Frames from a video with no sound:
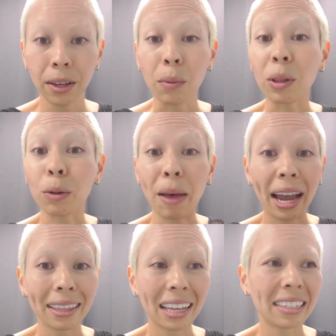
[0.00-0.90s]
We look
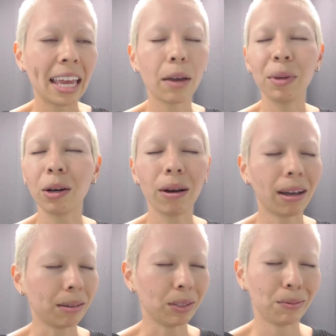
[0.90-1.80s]
back at that take and we go, it
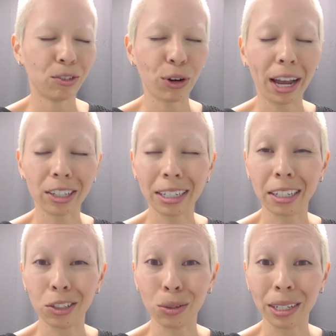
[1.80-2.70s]
was trash, I
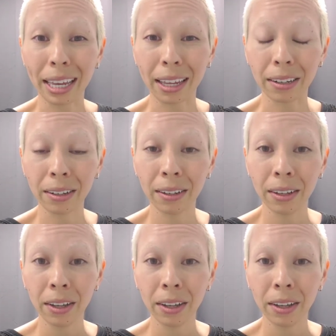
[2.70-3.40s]
need to do it again.